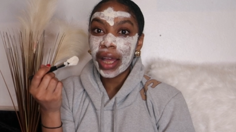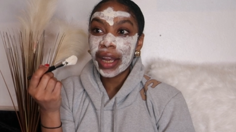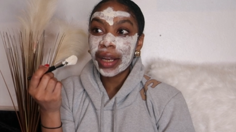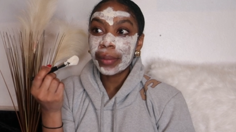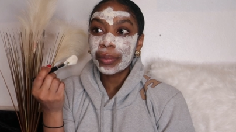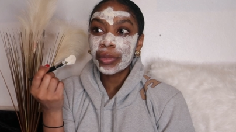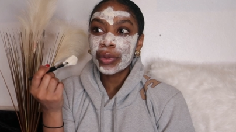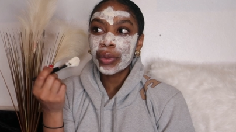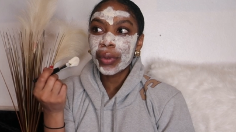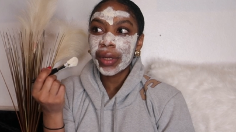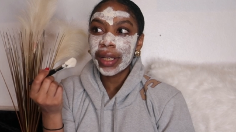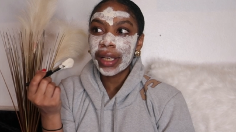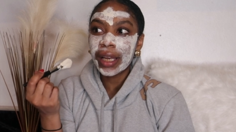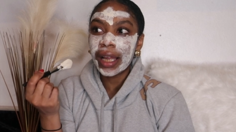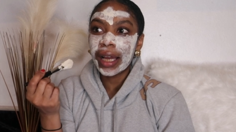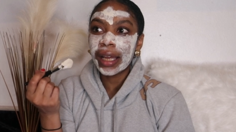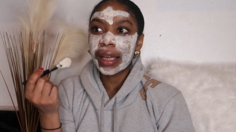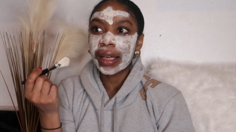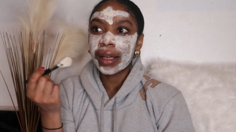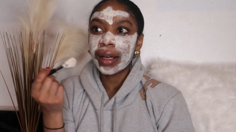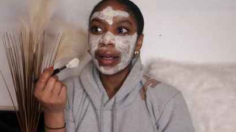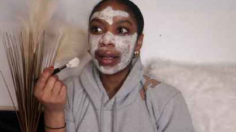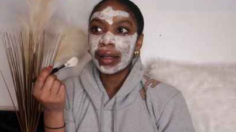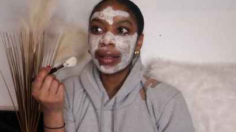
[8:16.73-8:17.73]
And I'm talking
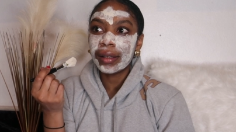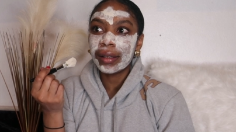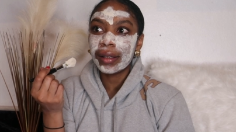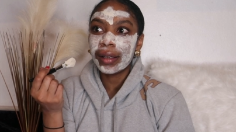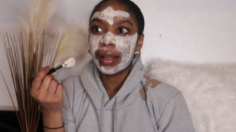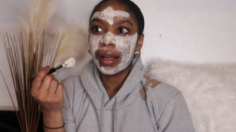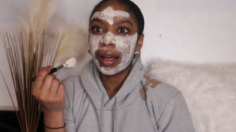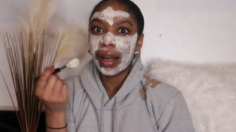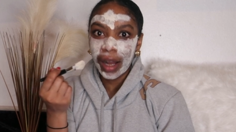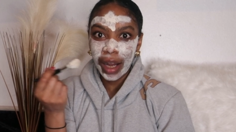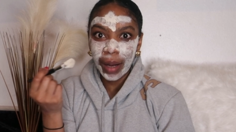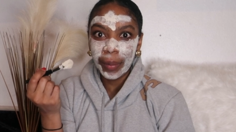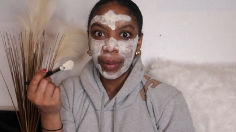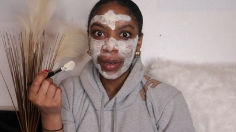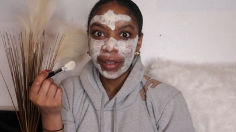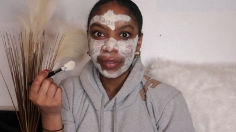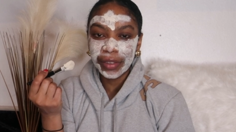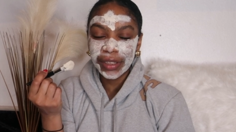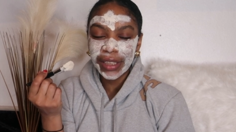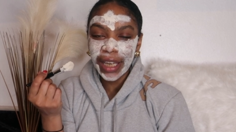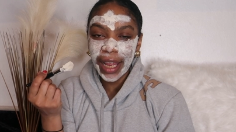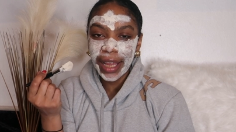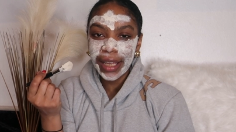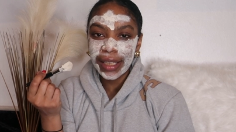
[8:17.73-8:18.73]
like a couple
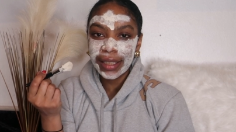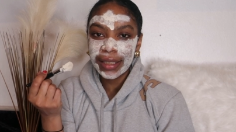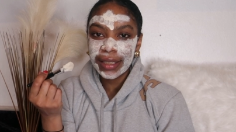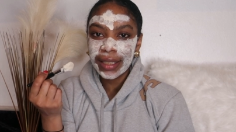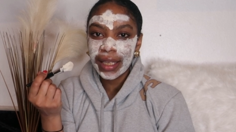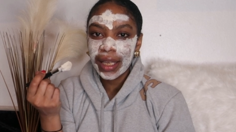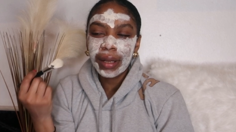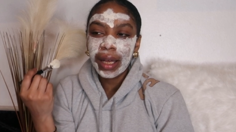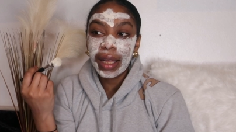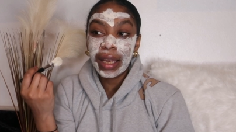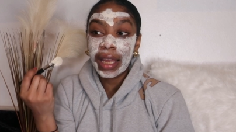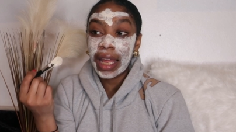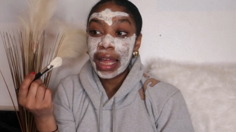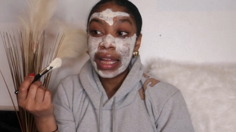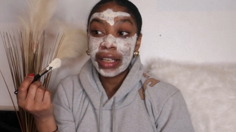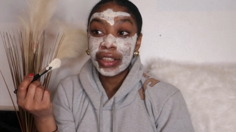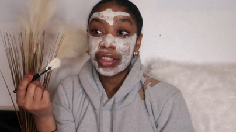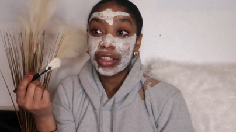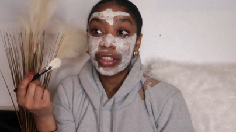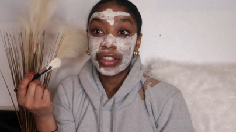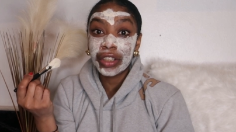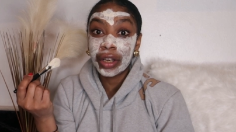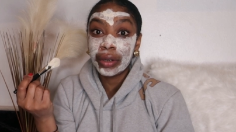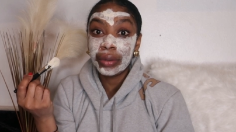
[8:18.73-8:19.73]
of shades. And I
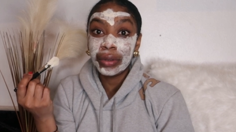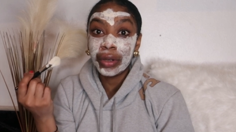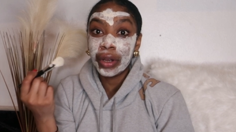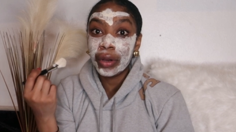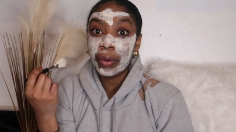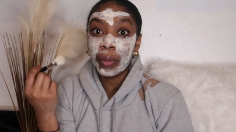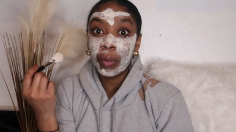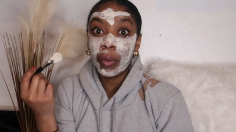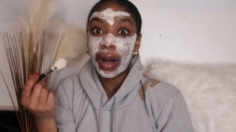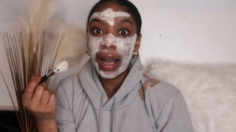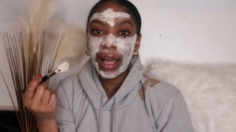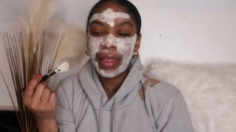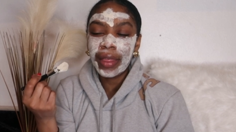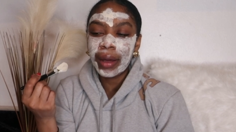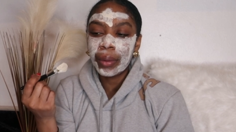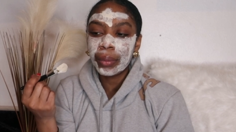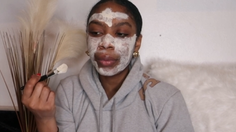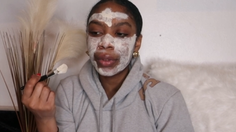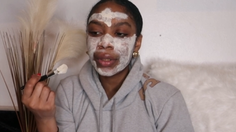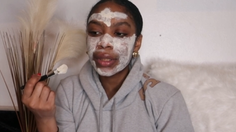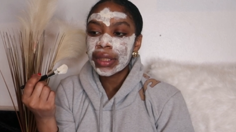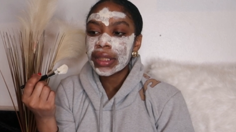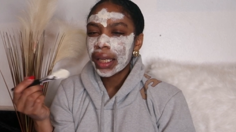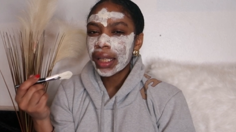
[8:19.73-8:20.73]
actually don't know why that
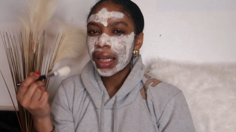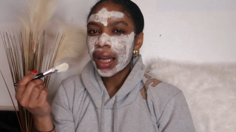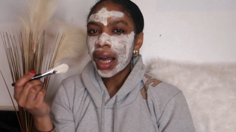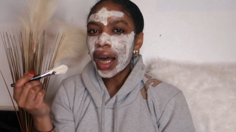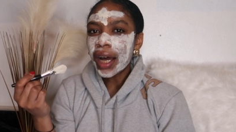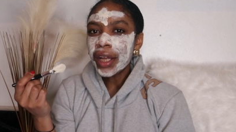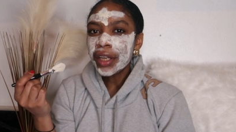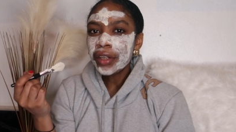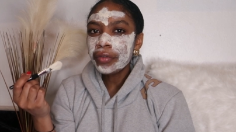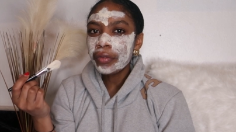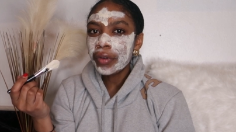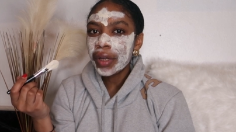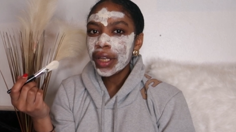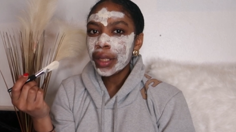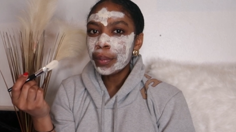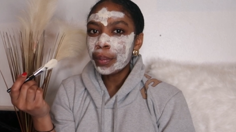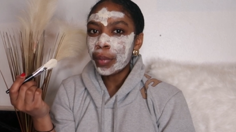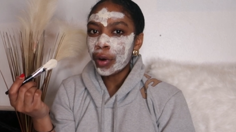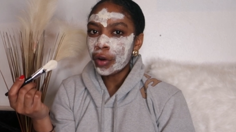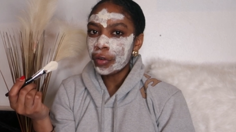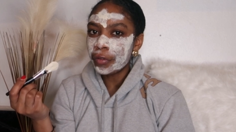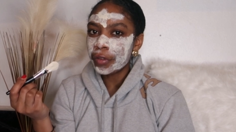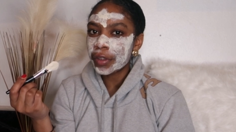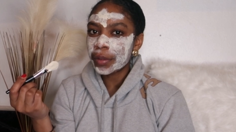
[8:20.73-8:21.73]
was. And it kind of really
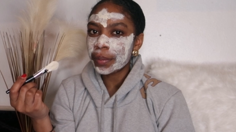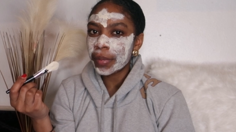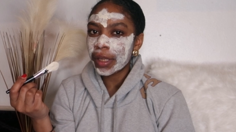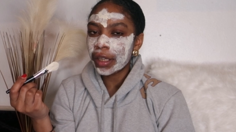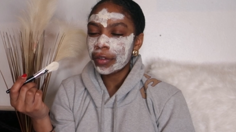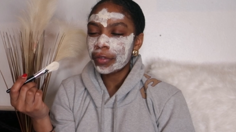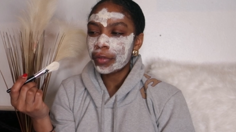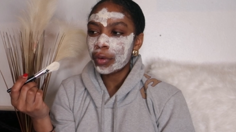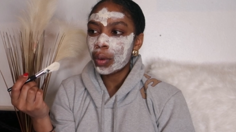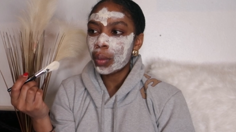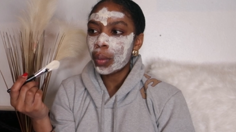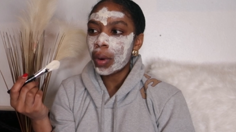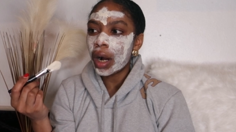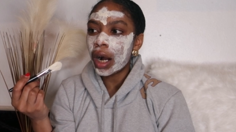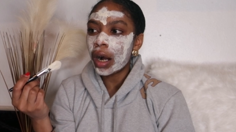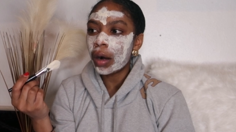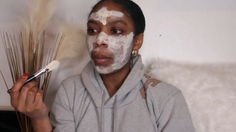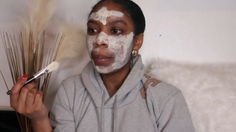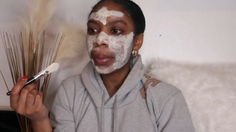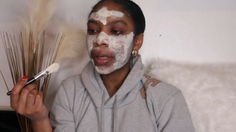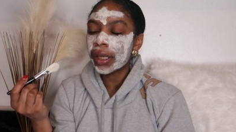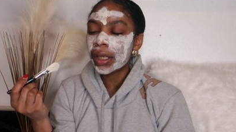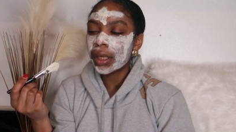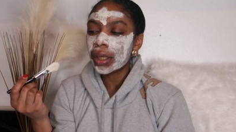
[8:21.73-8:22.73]
bothered me for a
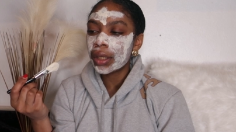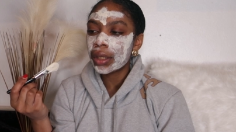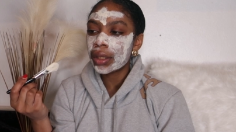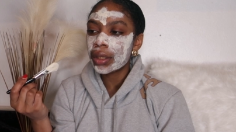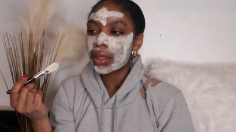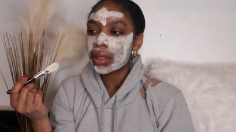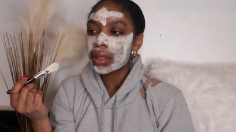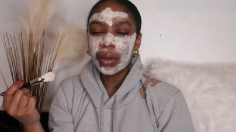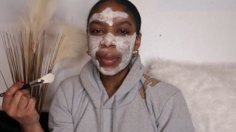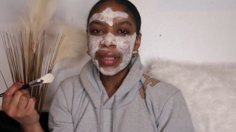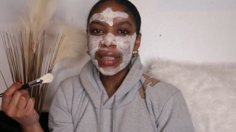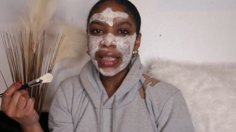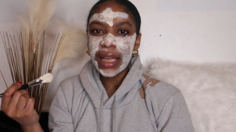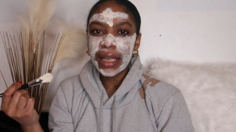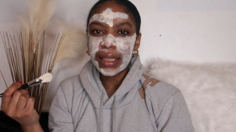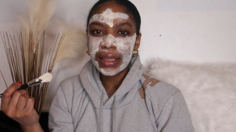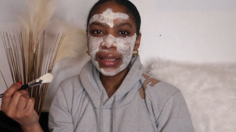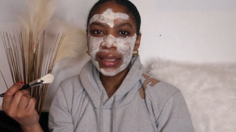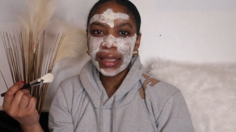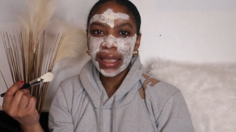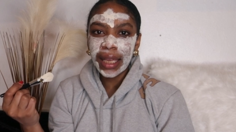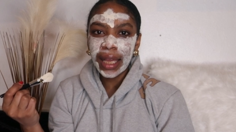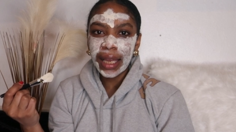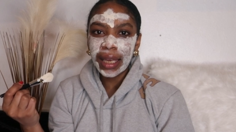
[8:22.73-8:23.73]
while because I always had
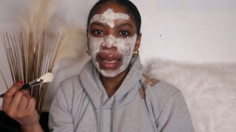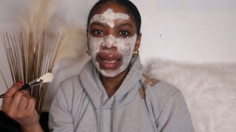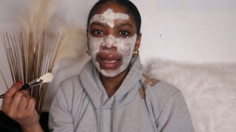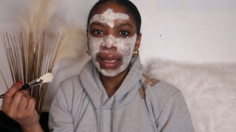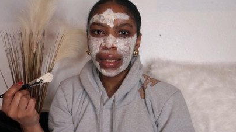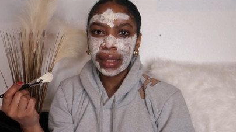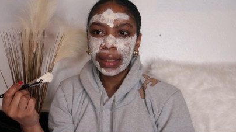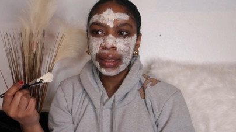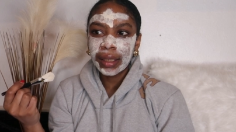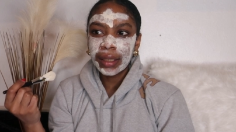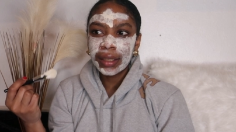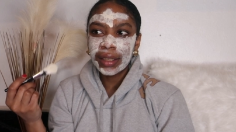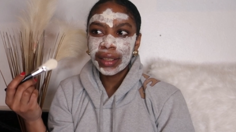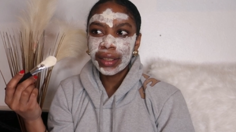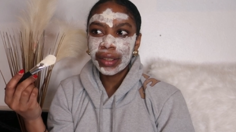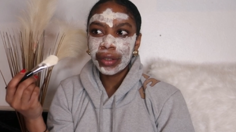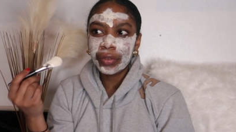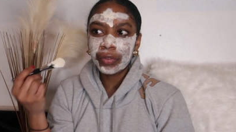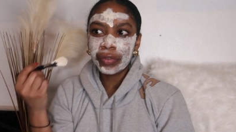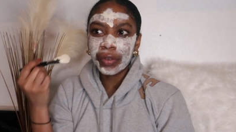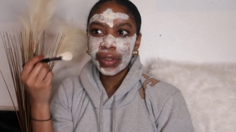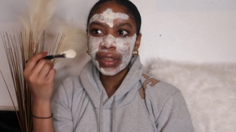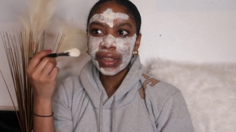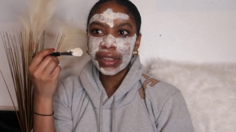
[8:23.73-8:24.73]
to get like
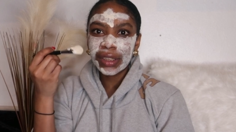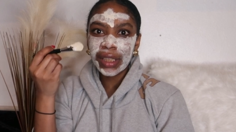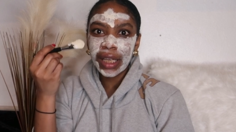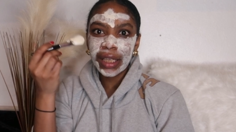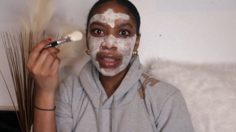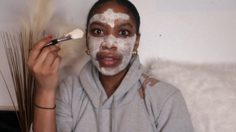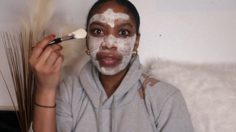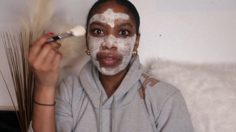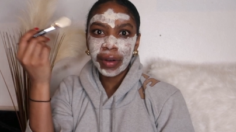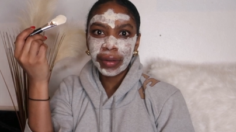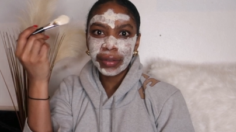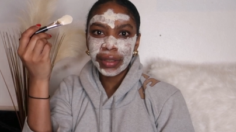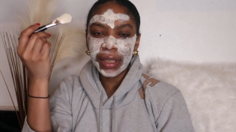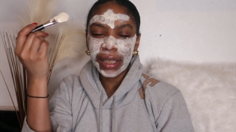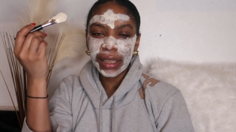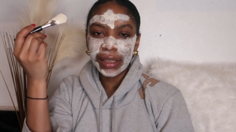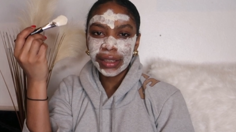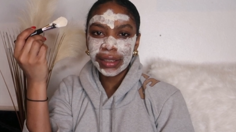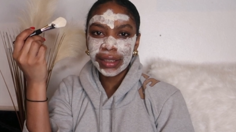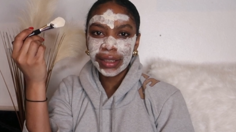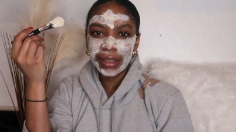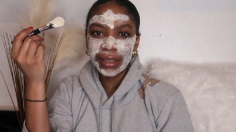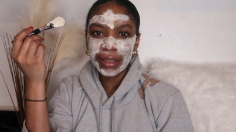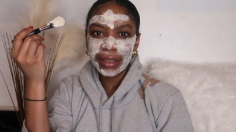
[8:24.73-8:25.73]
different shades of
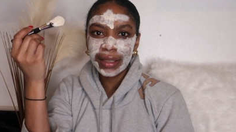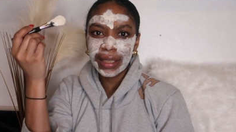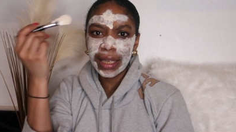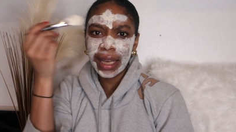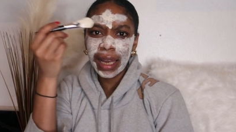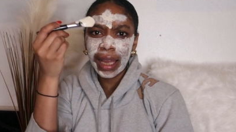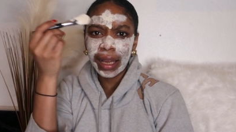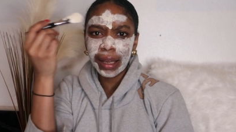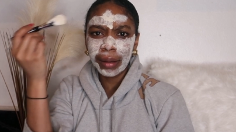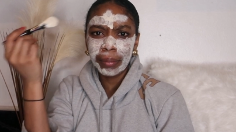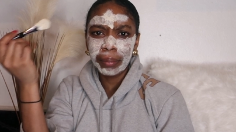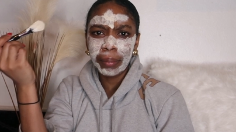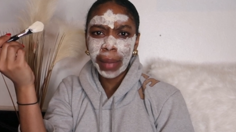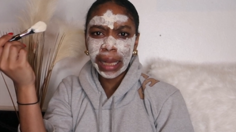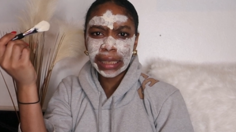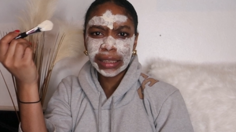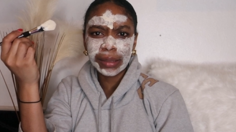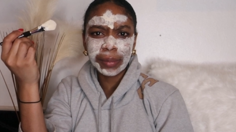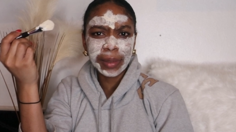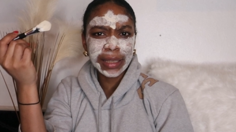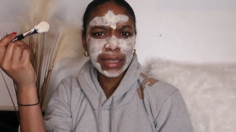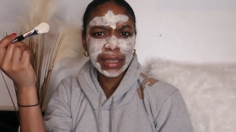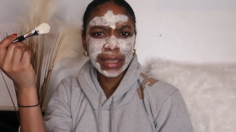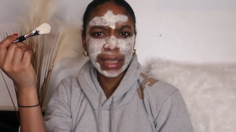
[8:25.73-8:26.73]
foundation to like
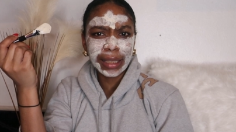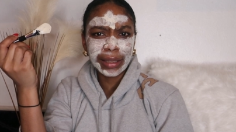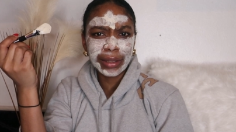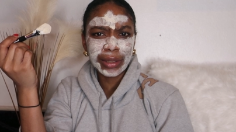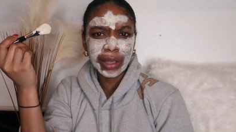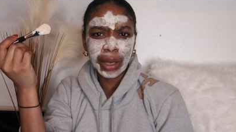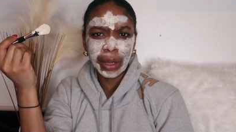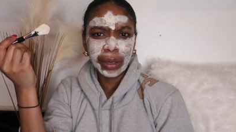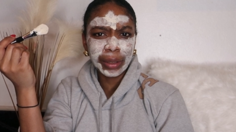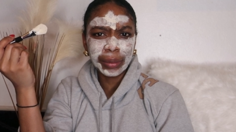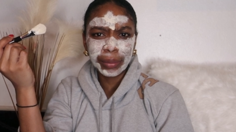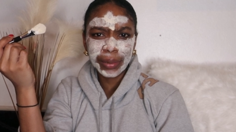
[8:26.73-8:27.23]
match my skin tone.